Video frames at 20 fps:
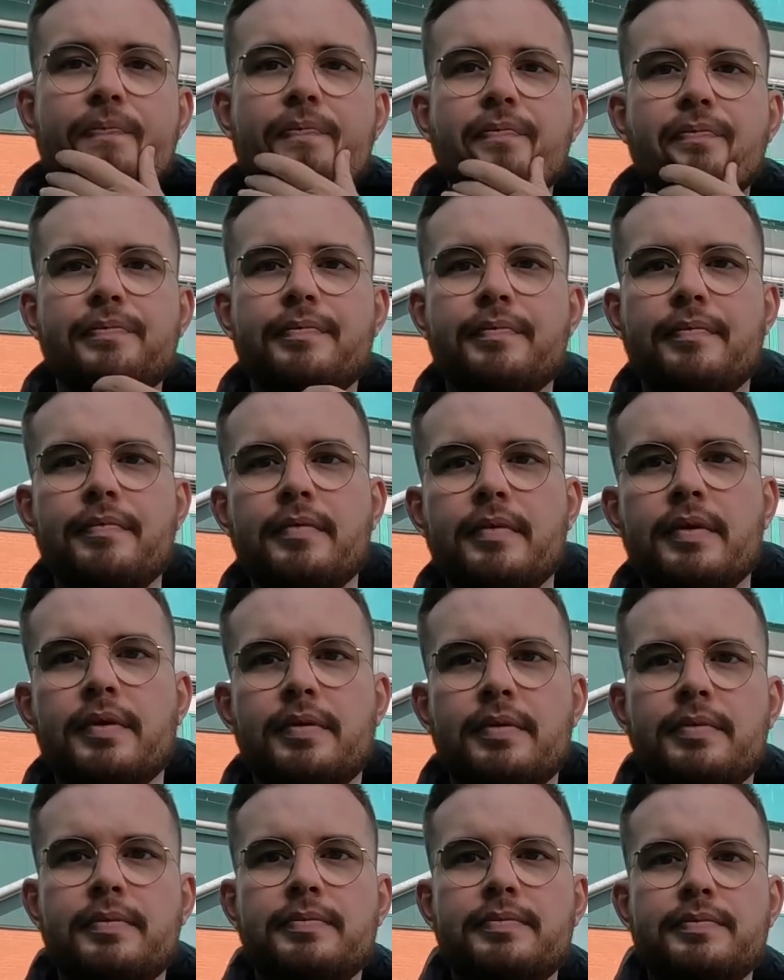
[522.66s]
But I feel
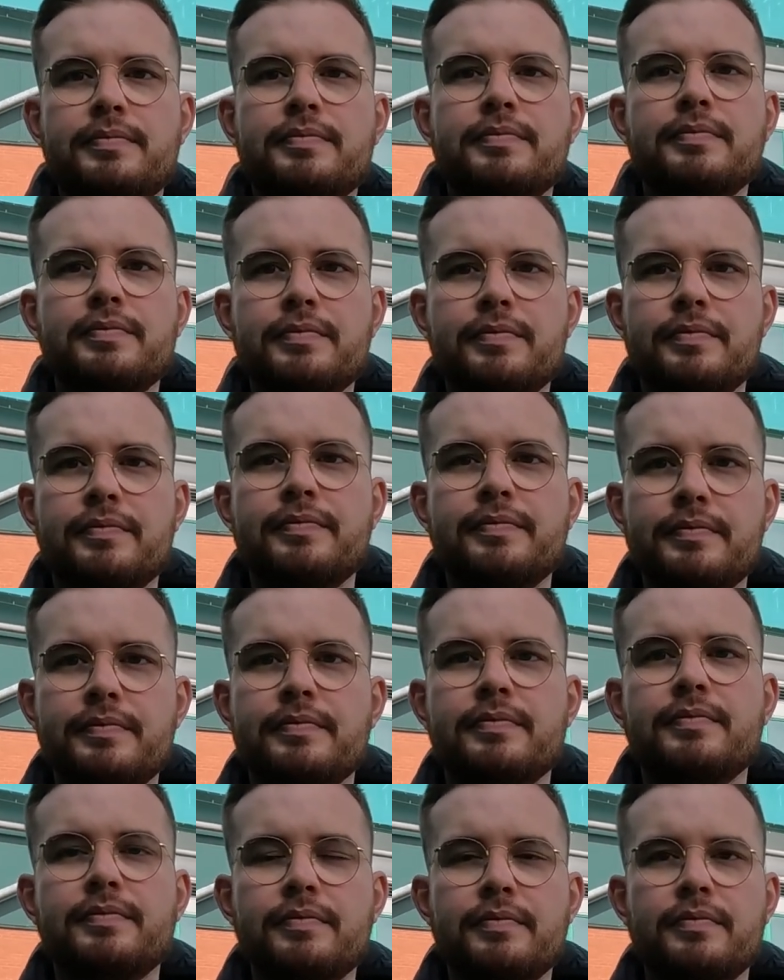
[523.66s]
like that should be a
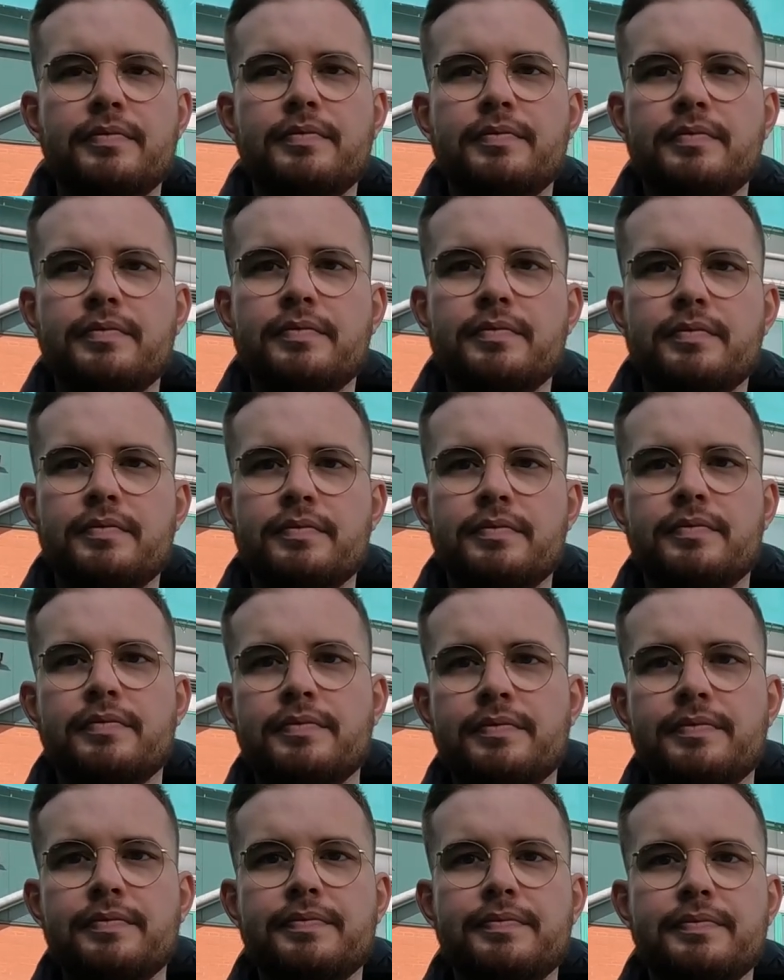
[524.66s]
stepping stone to
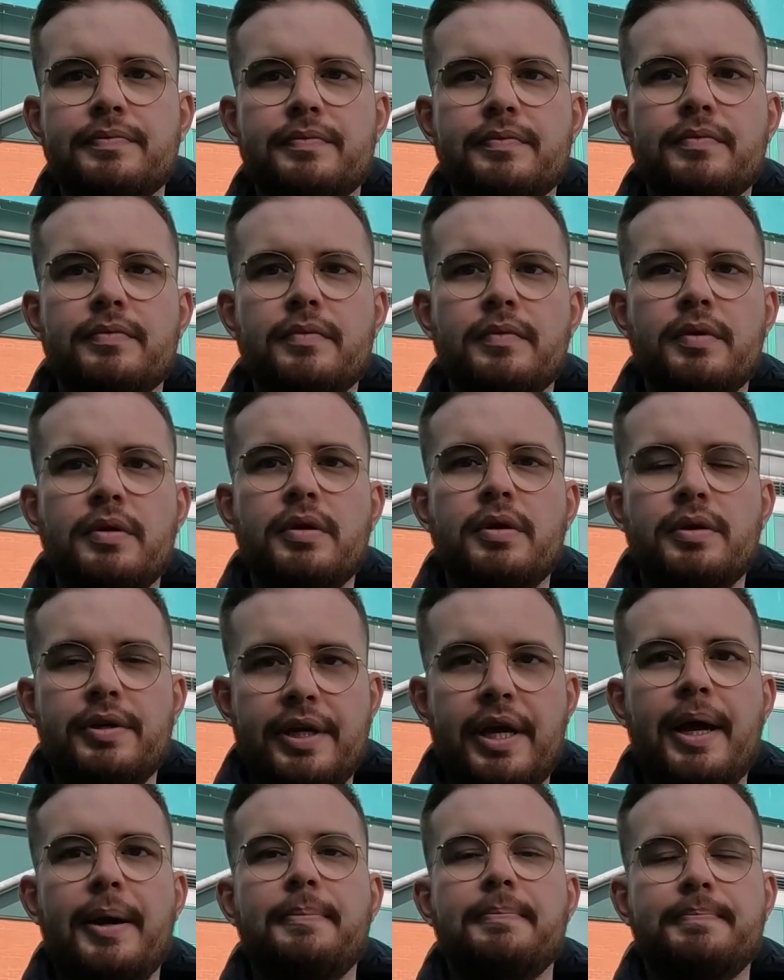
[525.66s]
the next stage
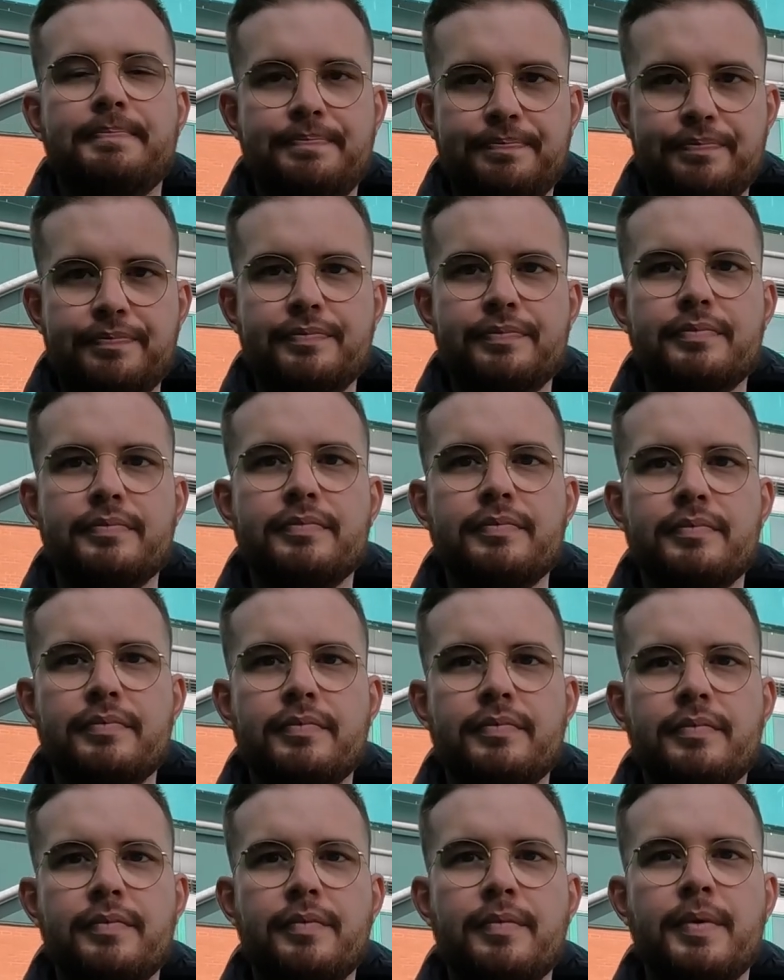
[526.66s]
of a football
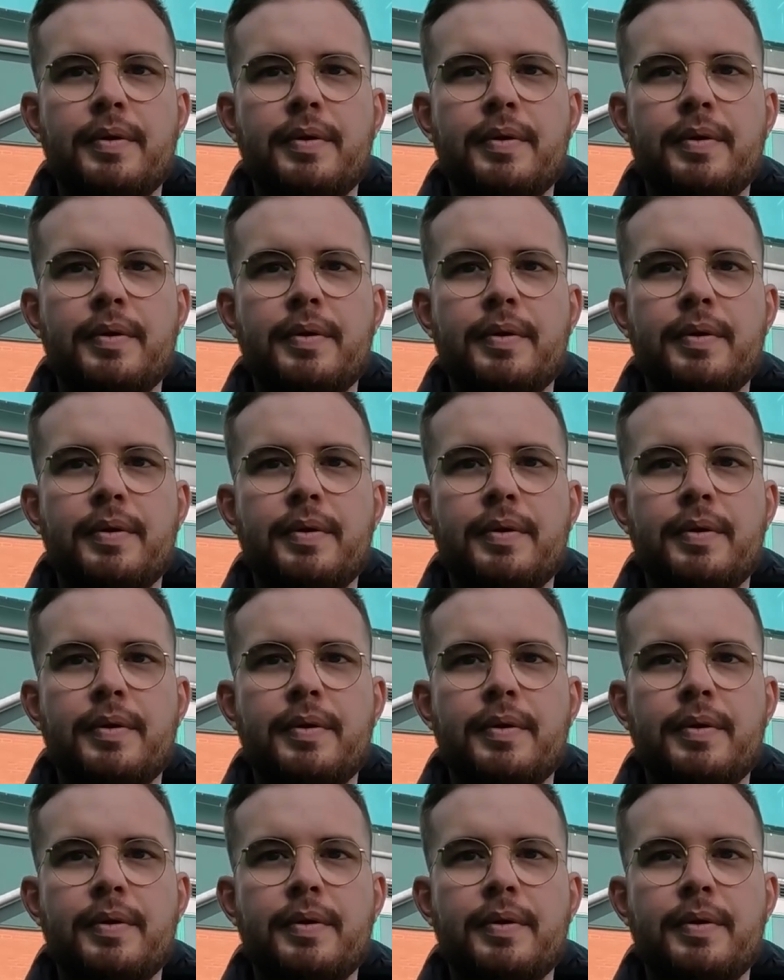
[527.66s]
club.